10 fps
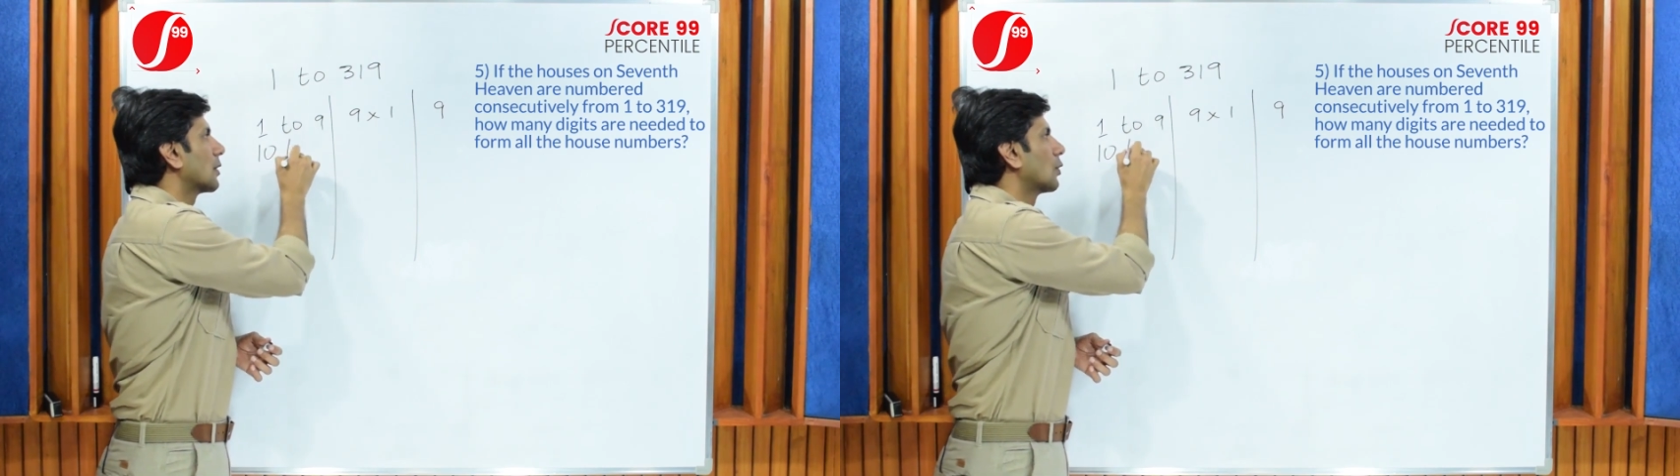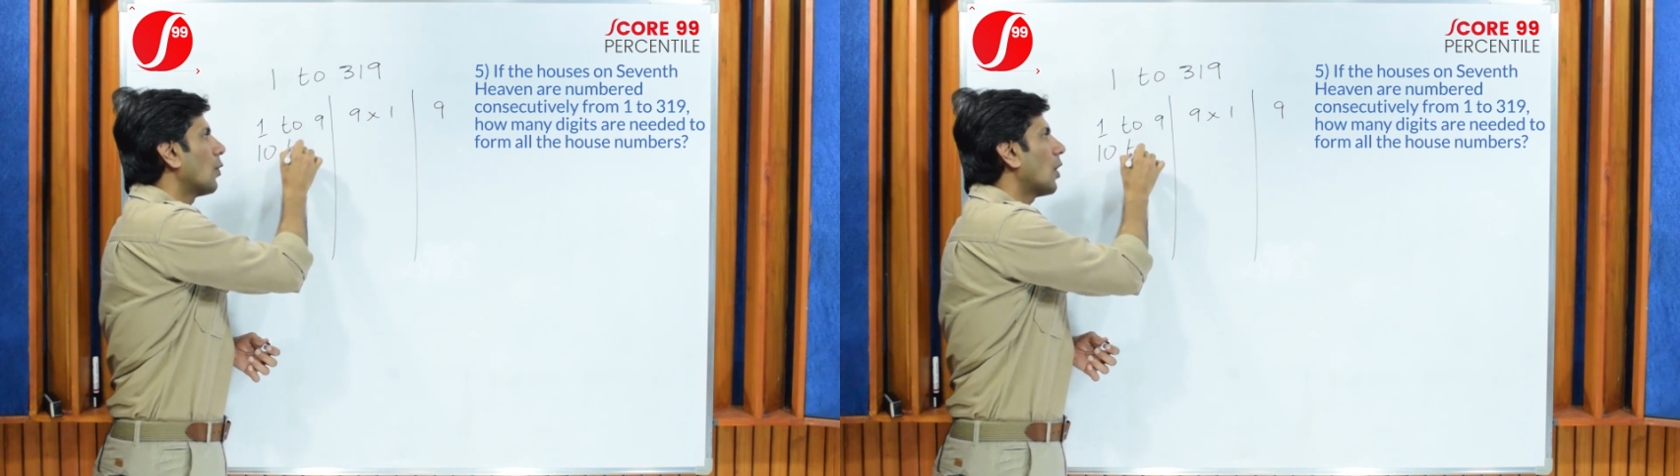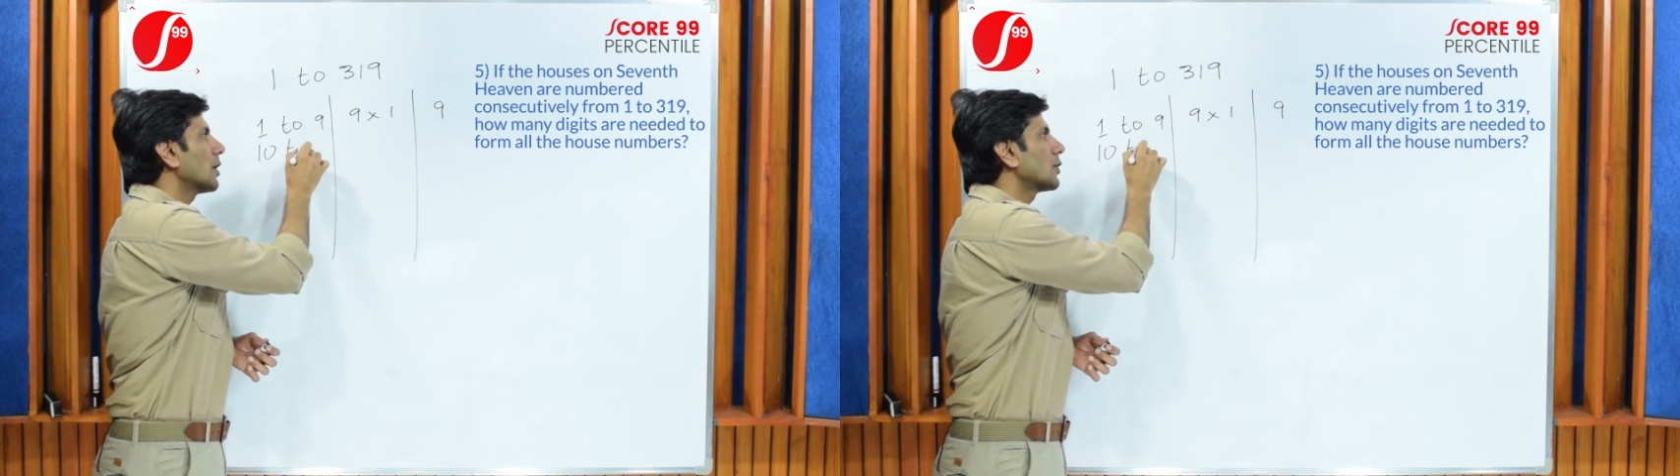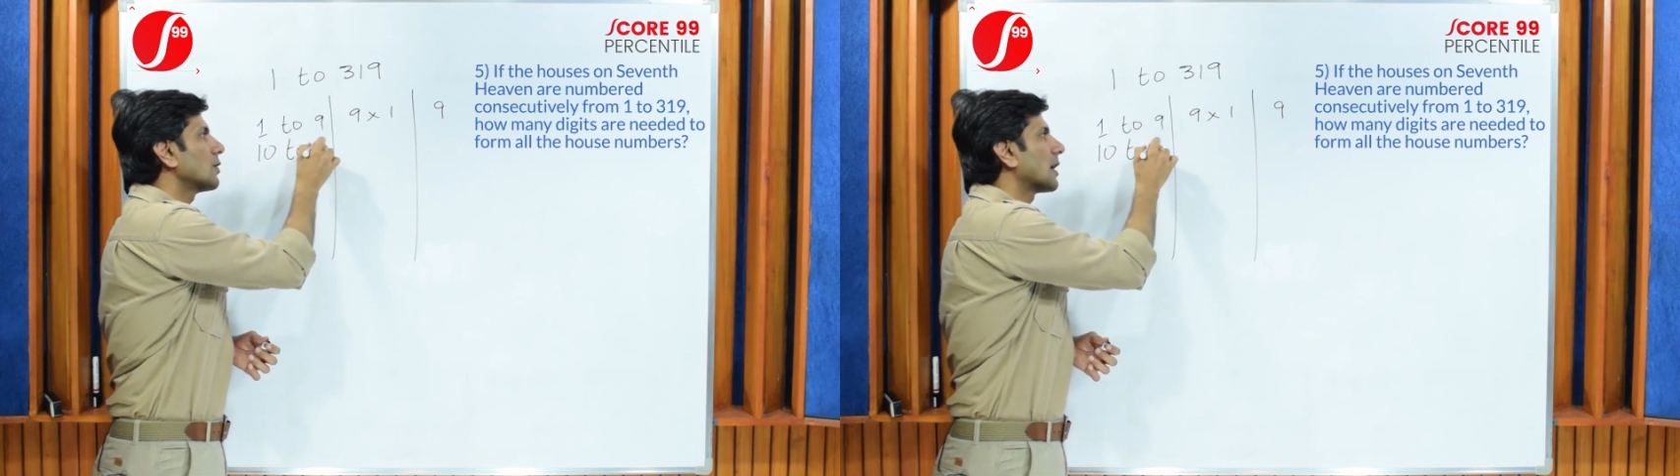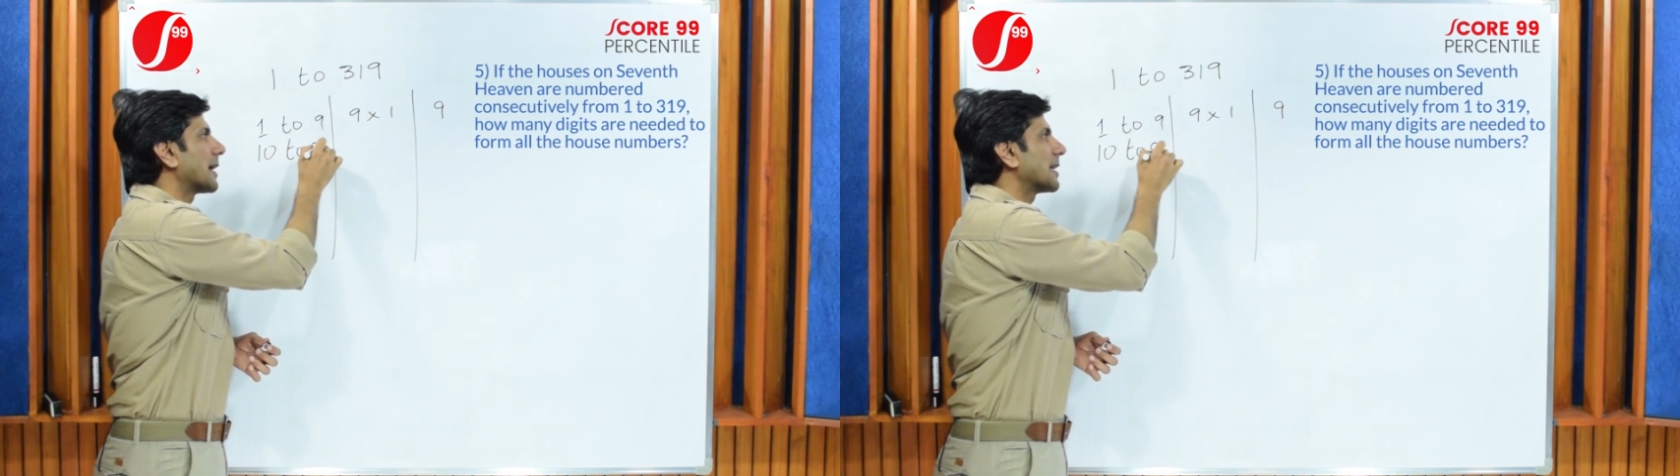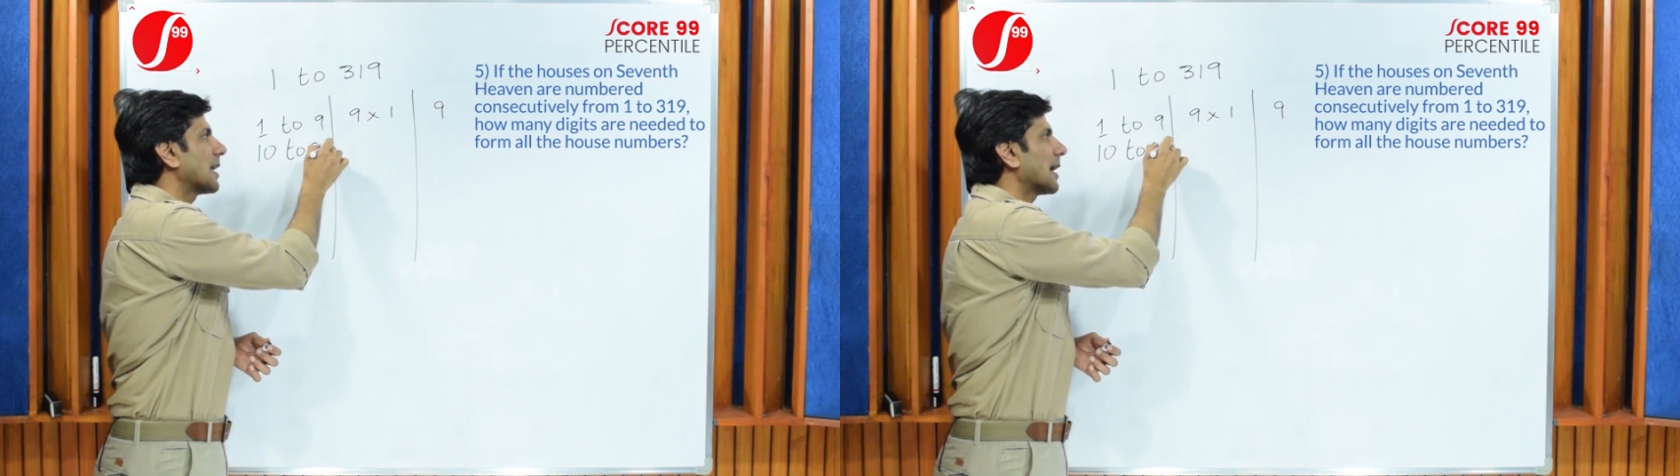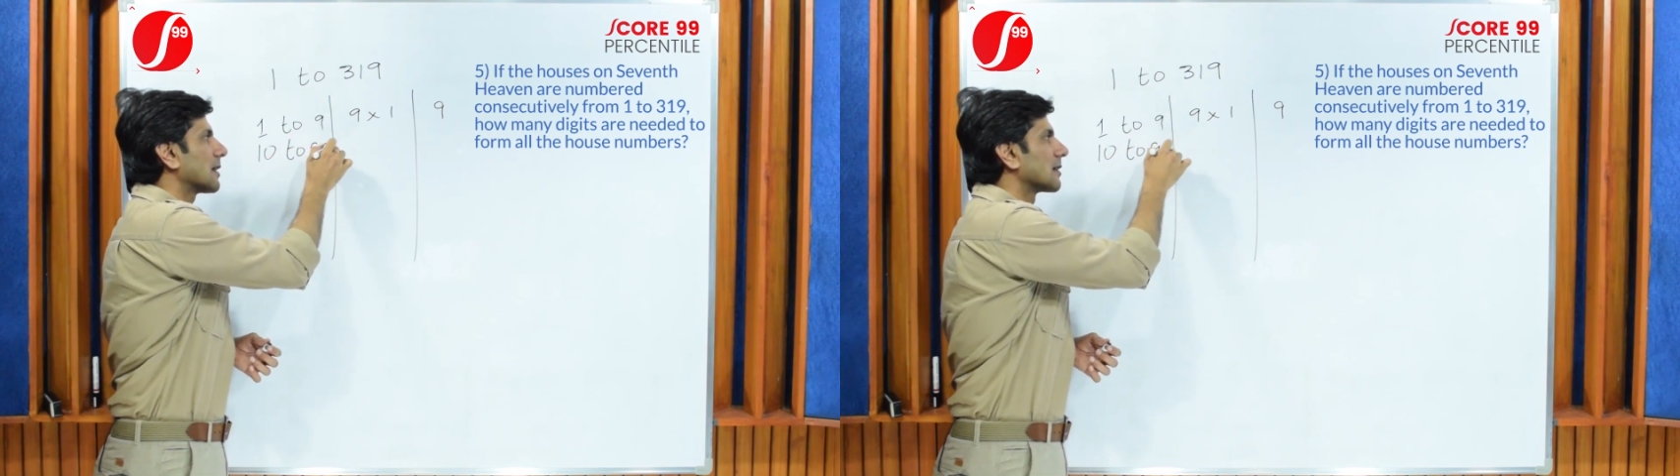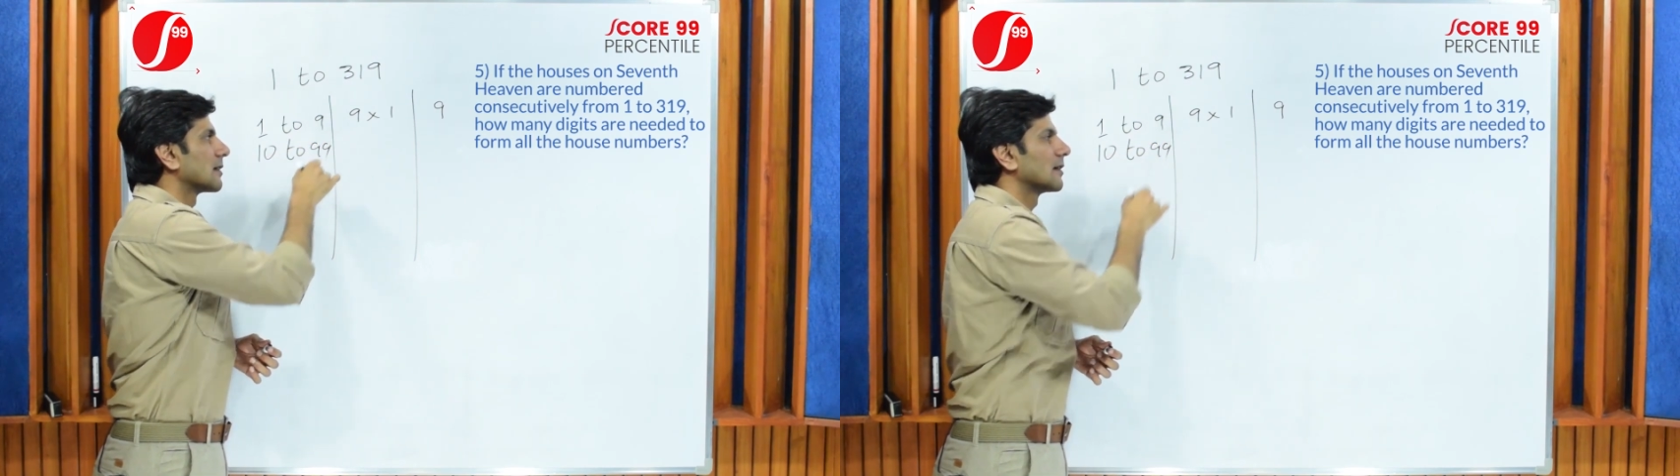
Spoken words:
go on to 99.